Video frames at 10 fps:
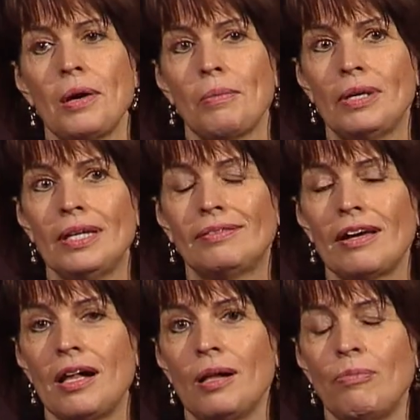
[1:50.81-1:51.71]
we need the
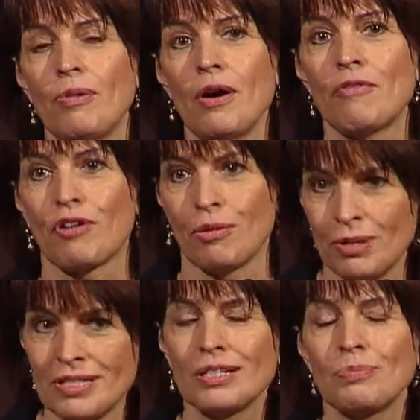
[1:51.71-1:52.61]
help from
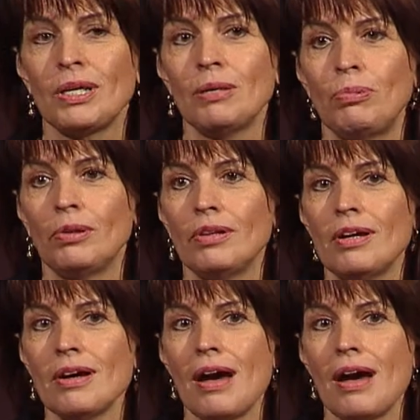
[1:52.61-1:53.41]
business people,